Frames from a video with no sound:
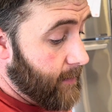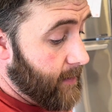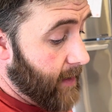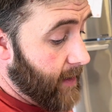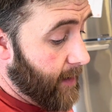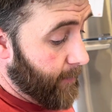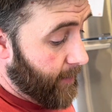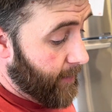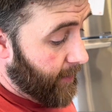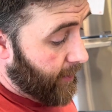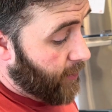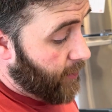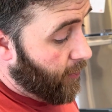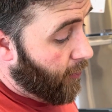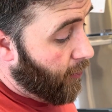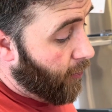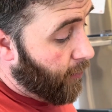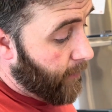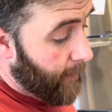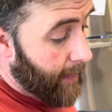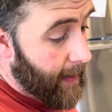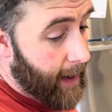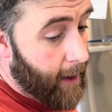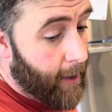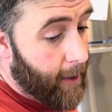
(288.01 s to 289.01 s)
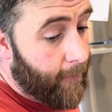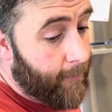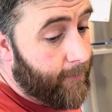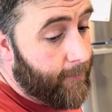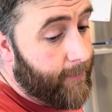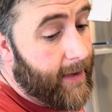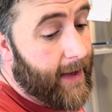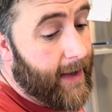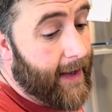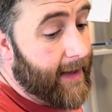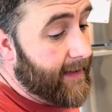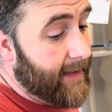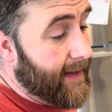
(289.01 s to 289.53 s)
I'm gonna go around
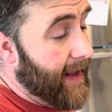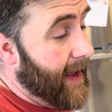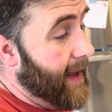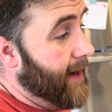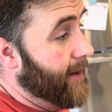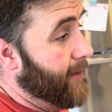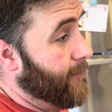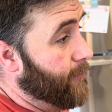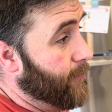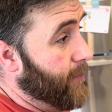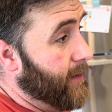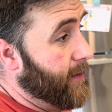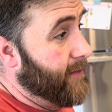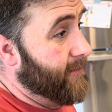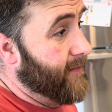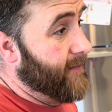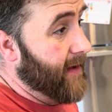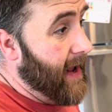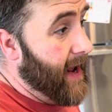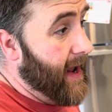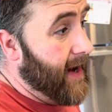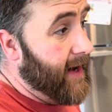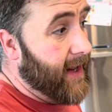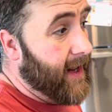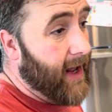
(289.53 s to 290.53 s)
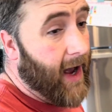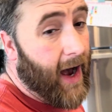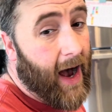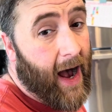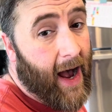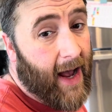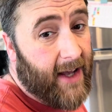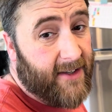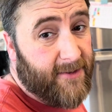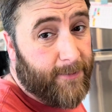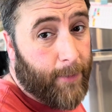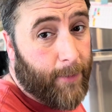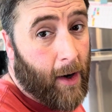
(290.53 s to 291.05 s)
and get rid of any
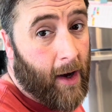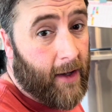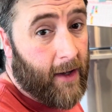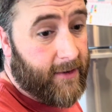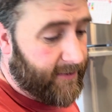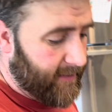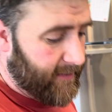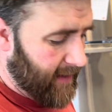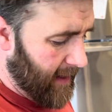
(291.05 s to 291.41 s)
high spots,